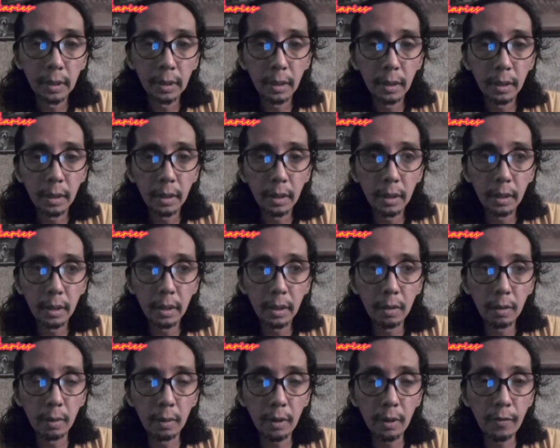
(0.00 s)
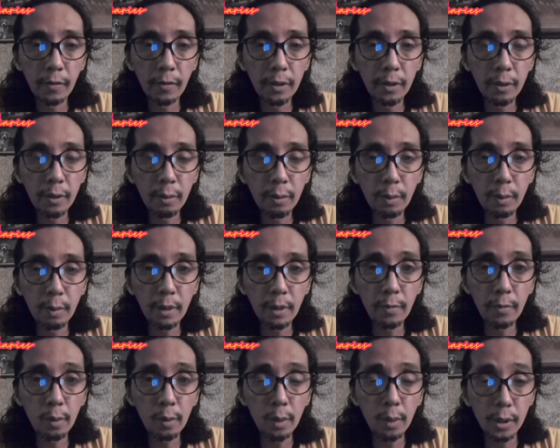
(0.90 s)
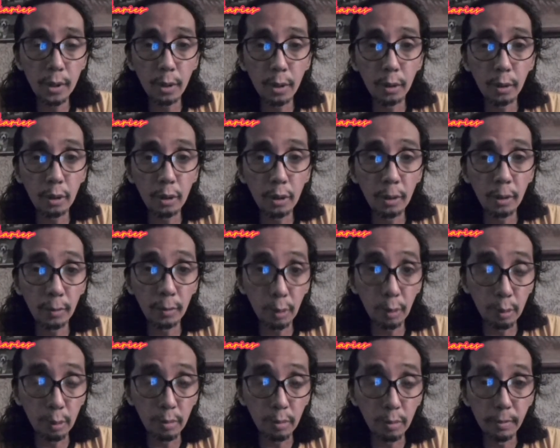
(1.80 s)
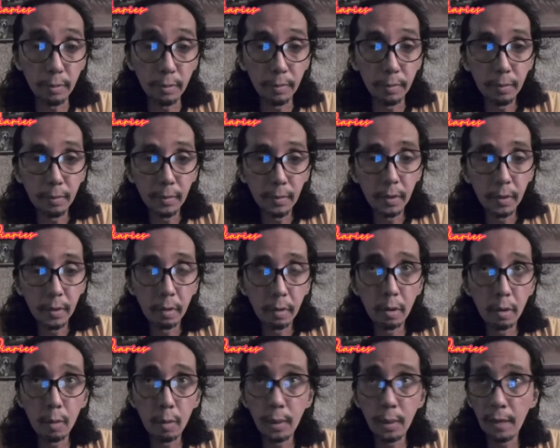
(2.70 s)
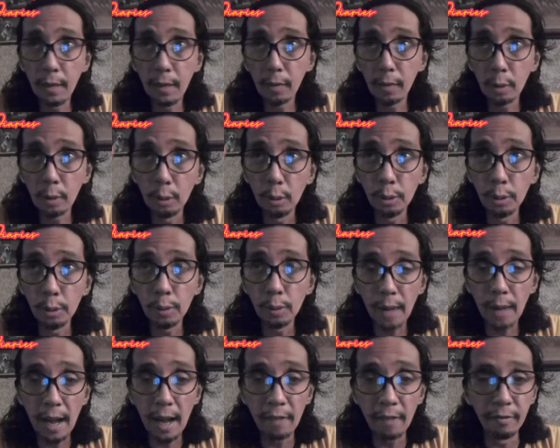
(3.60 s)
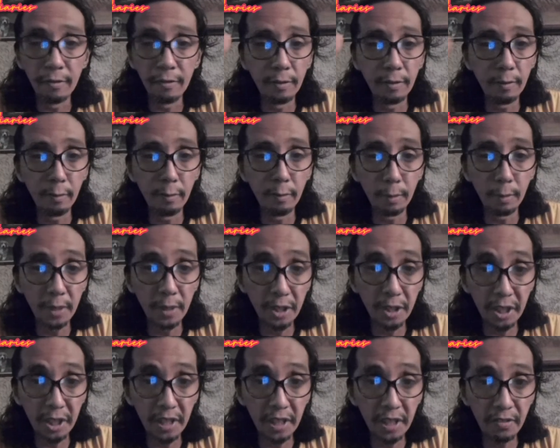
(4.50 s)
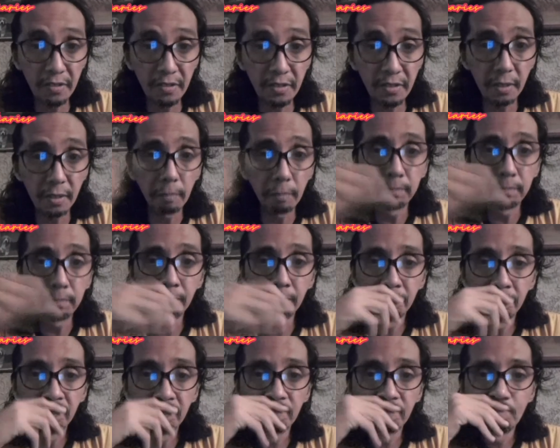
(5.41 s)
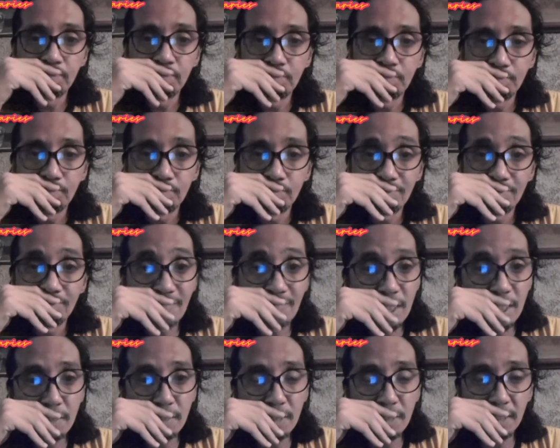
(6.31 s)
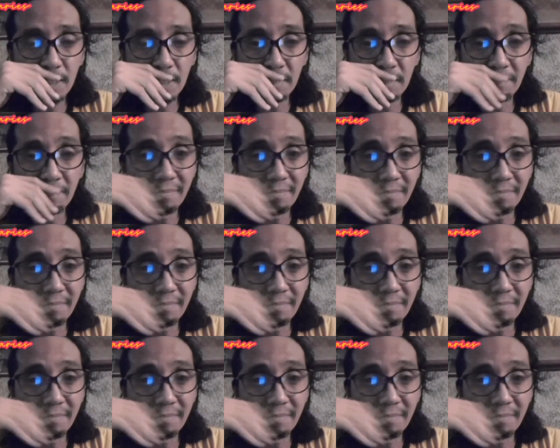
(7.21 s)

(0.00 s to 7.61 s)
uh, whatever you whatever you want is going to come true, or whatever goals you have will be achieved, guess what?